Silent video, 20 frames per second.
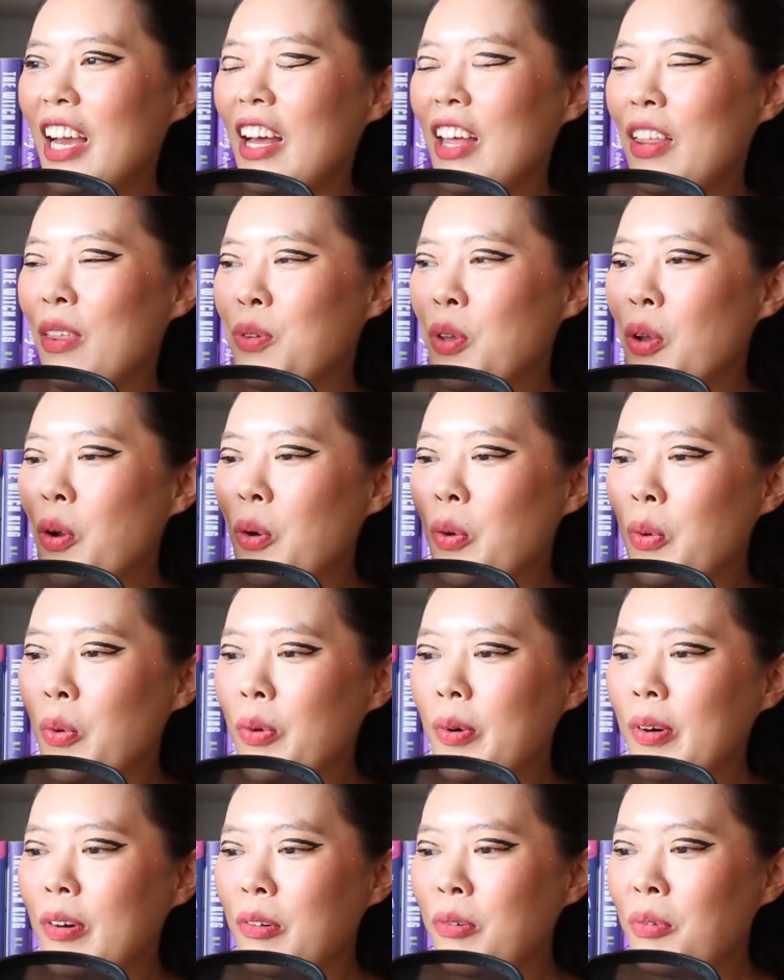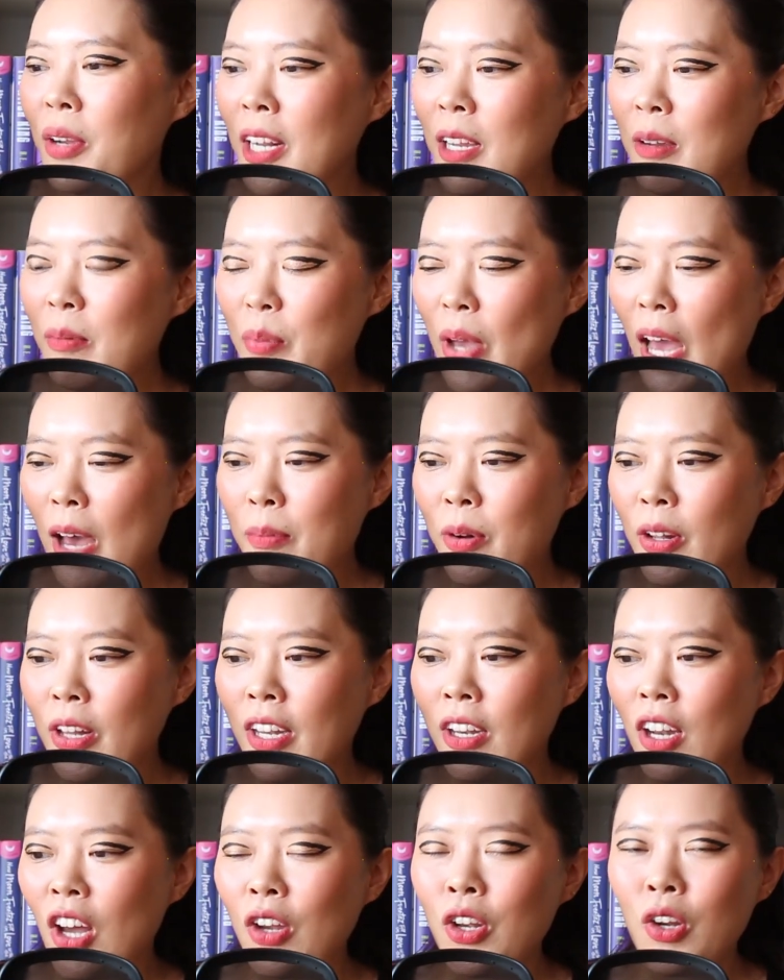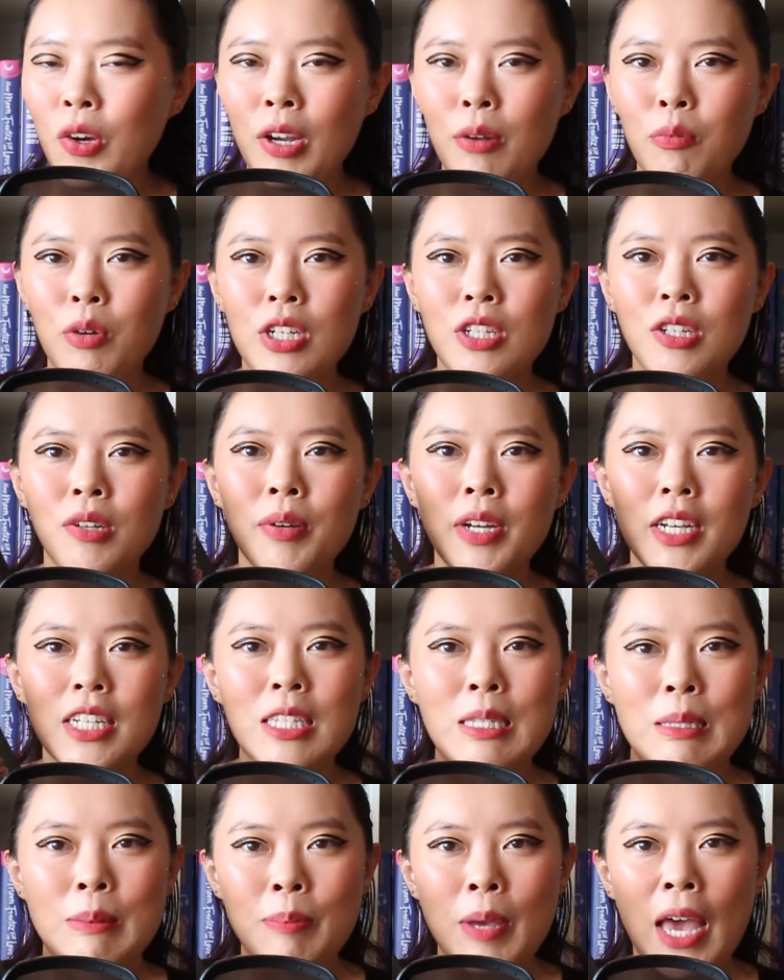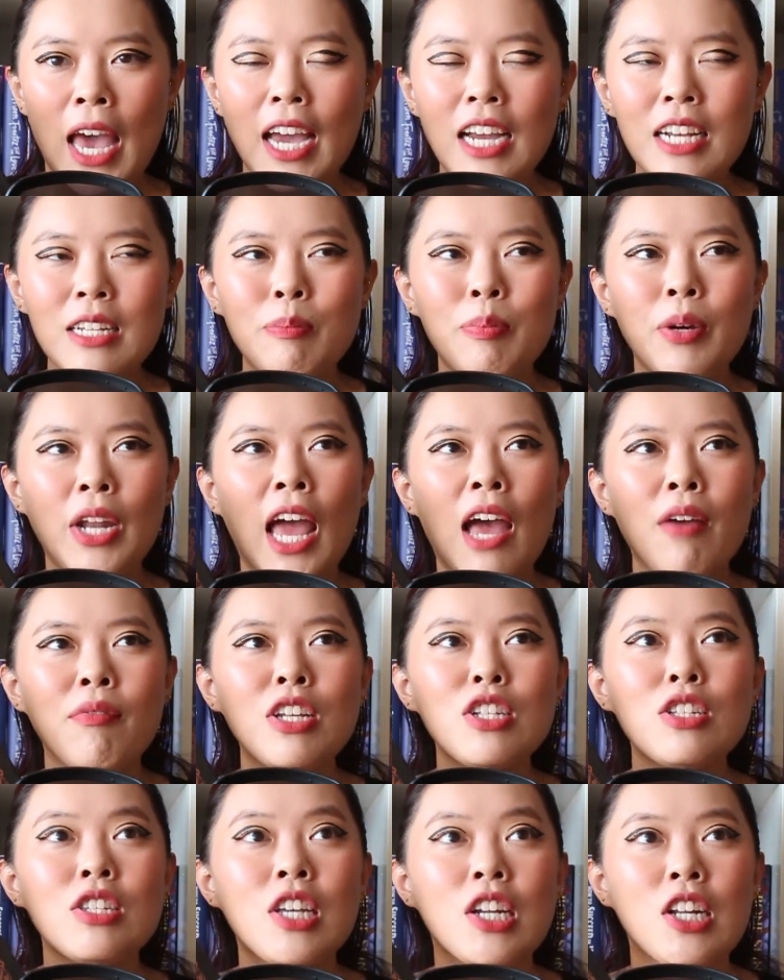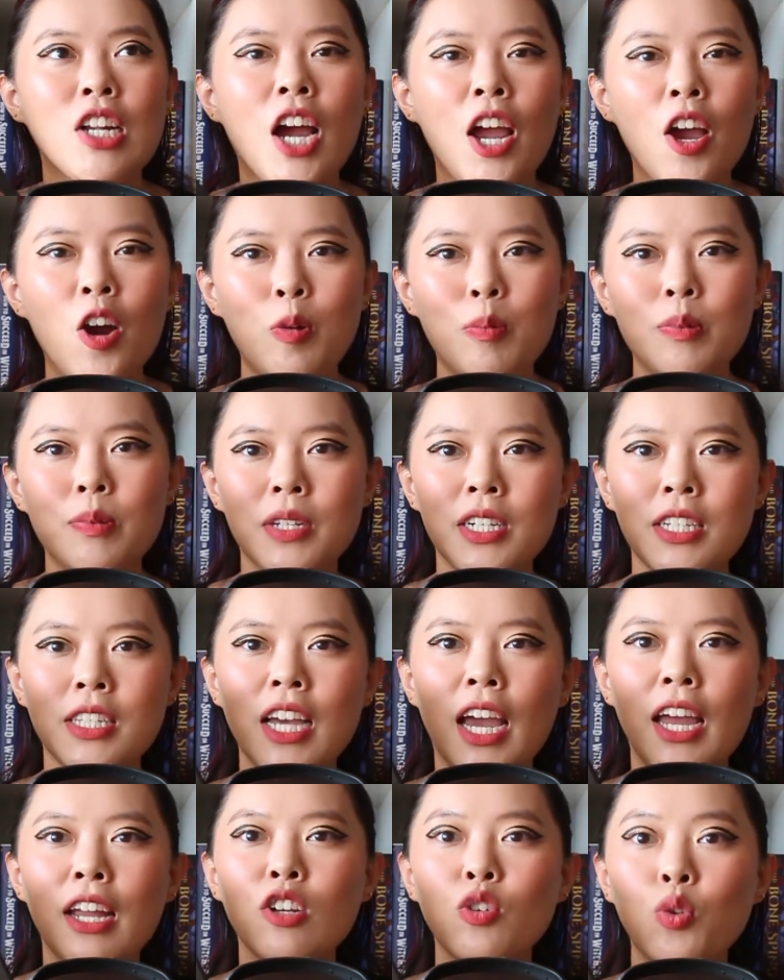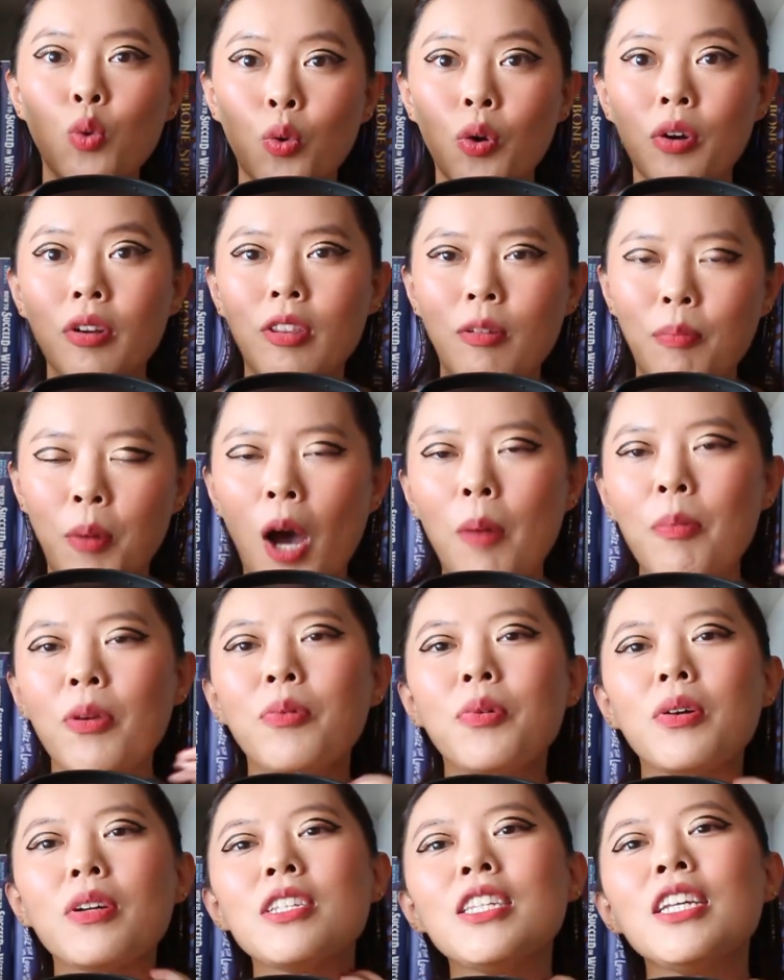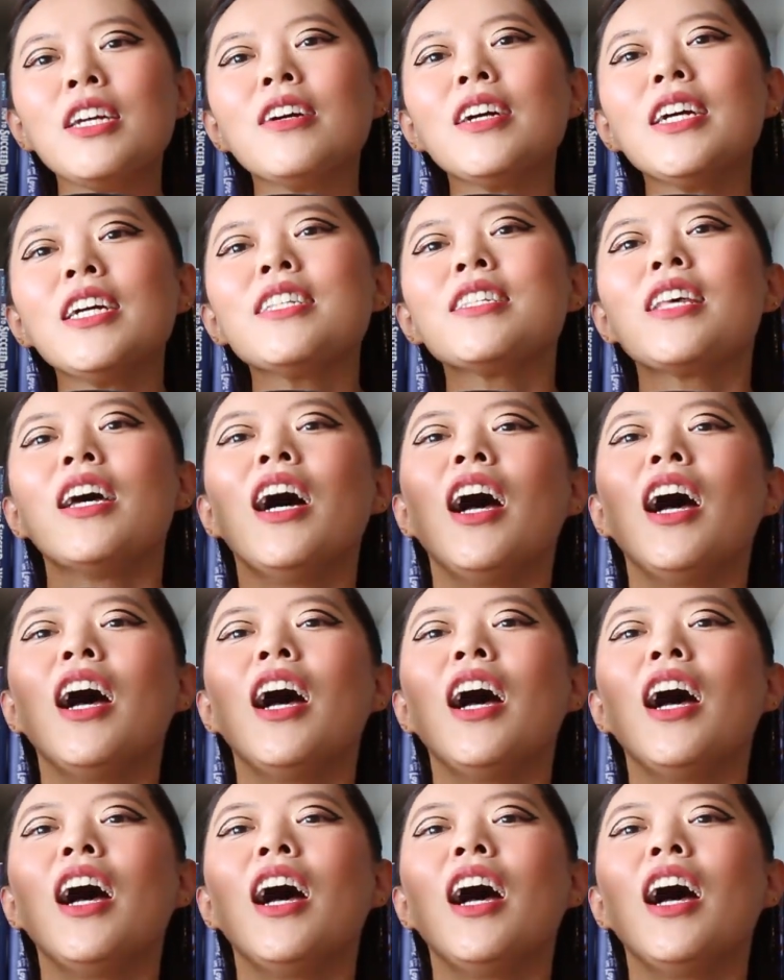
so reading Babel and not knowing what to expect, but having such high hopes because I adored the Poppy War series,